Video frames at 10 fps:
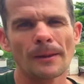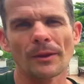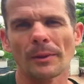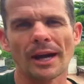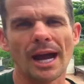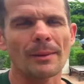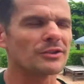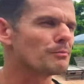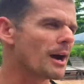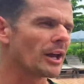No matter how
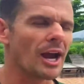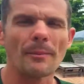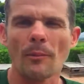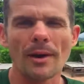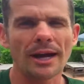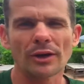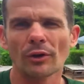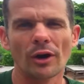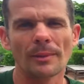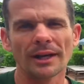much money I am making or not